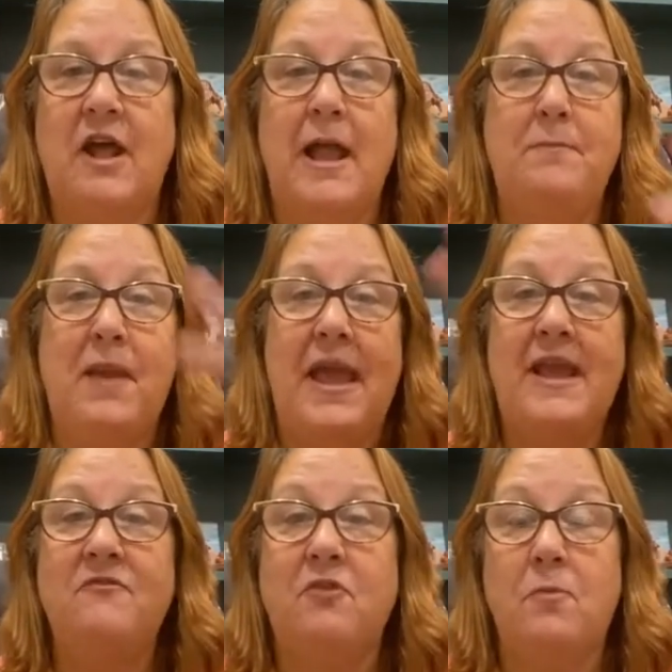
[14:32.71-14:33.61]
I
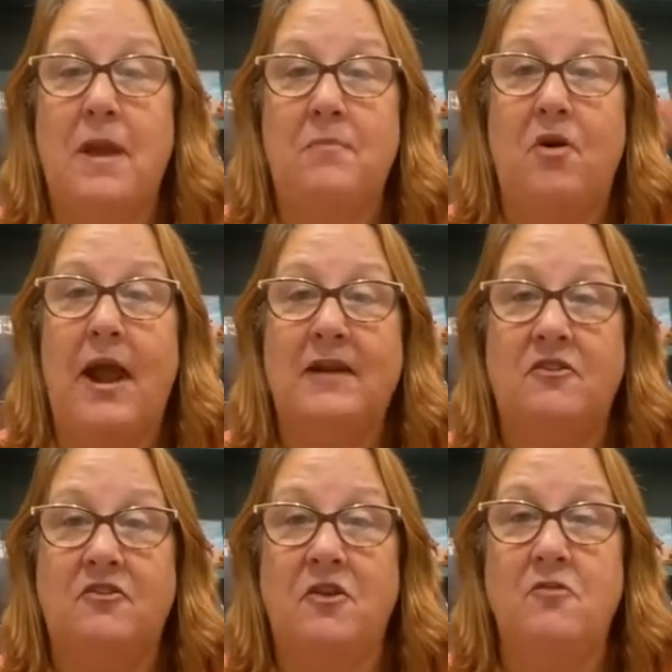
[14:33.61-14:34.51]
pay for my
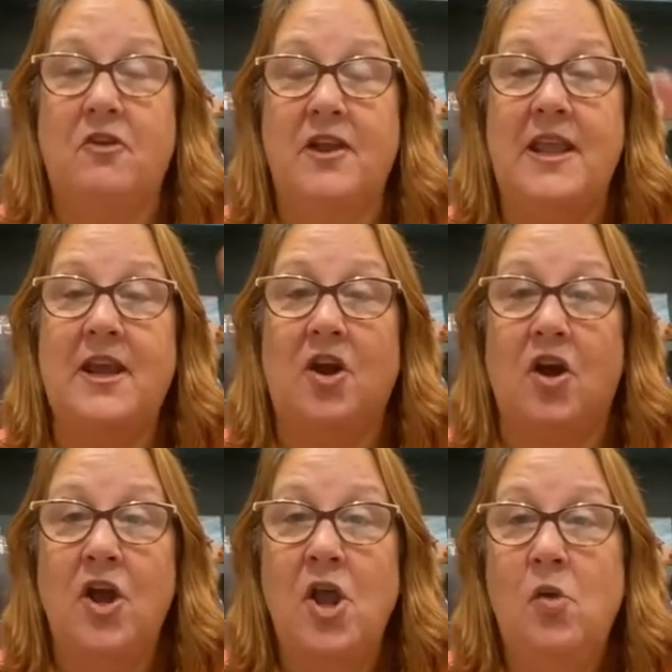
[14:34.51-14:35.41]
practice over here